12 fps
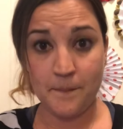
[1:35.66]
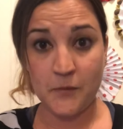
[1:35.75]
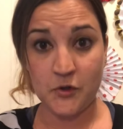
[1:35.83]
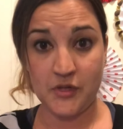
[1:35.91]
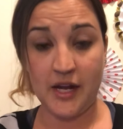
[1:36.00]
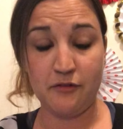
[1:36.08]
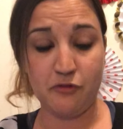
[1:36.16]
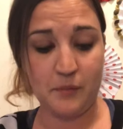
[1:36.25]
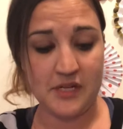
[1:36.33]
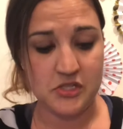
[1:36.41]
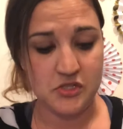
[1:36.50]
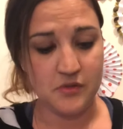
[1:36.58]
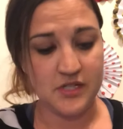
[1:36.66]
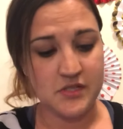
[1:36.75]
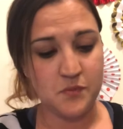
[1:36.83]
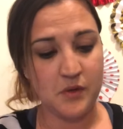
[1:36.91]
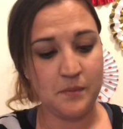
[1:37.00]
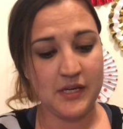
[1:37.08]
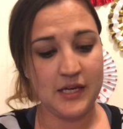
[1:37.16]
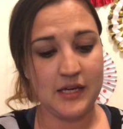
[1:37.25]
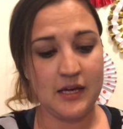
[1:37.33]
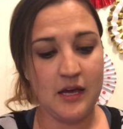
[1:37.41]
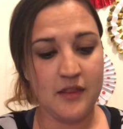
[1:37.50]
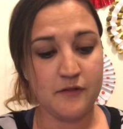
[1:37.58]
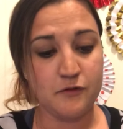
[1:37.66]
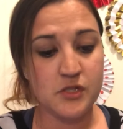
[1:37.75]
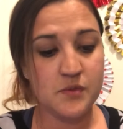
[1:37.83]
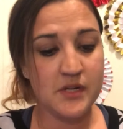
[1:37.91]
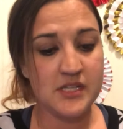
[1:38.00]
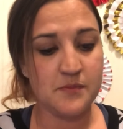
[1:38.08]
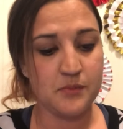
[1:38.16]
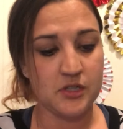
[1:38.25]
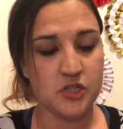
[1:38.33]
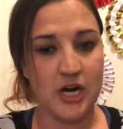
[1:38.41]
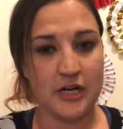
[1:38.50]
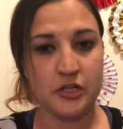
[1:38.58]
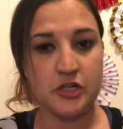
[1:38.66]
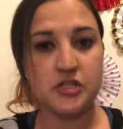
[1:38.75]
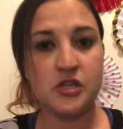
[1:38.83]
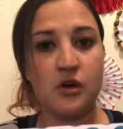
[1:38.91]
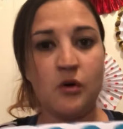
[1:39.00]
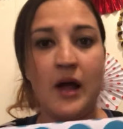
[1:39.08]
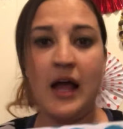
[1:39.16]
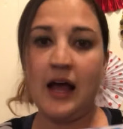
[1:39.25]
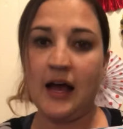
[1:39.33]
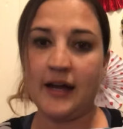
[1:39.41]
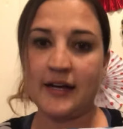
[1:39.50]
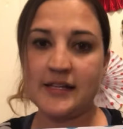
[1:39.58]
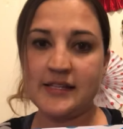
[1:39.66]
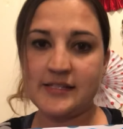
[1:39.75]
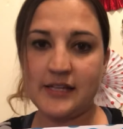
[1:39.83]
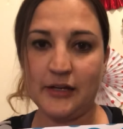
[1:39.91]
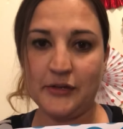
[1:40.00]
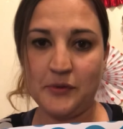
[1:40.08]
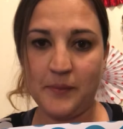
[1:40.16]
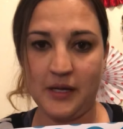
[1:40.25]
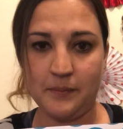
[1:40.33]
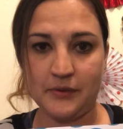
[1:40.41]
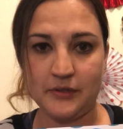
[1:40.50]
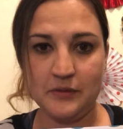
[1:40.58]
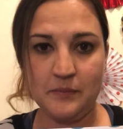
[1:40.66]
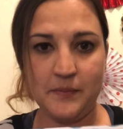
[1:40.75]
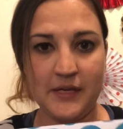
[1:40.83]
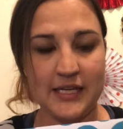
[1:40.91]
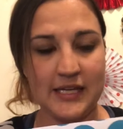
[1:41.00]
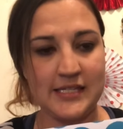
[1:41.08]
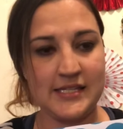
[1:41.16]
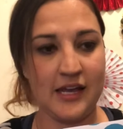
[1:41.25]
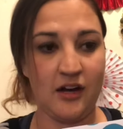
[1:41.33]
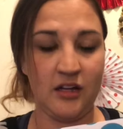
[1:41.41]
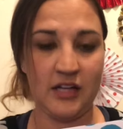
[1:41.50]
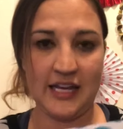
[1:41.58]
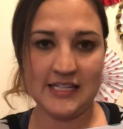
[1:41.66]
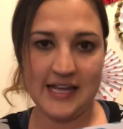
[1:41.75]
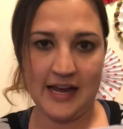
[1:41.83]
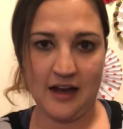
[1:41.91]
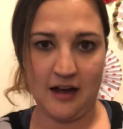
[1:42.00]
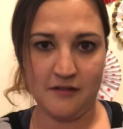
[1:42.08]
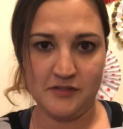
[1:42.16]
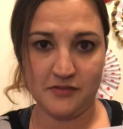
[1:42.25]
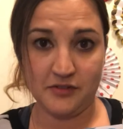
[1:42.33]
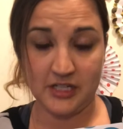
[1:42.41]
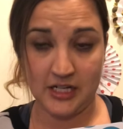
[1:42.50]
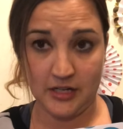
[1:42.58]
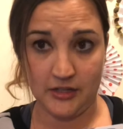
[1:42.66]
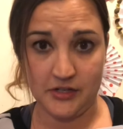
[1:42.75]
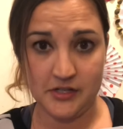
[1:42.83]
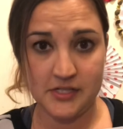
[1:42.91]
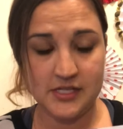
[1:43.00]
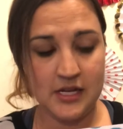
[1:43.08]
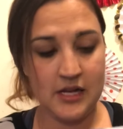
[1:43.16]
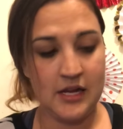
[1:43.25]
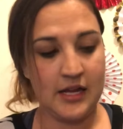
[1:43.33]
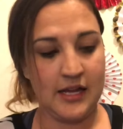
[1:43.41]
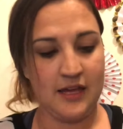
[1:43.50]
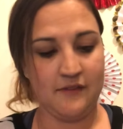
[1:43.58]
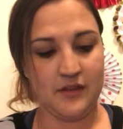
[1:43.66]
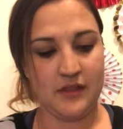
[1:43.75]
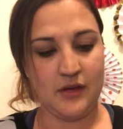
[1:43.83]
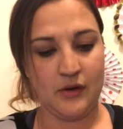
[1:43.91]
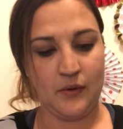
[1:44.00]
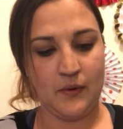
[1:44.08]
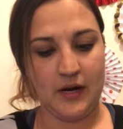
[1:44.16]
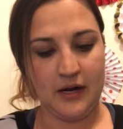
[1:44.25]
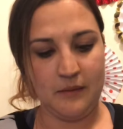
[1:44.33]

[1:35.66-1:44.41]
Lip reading: create for my students would be, the first one is a book tracker. So I got this colored paper because they all like to have different colors, even though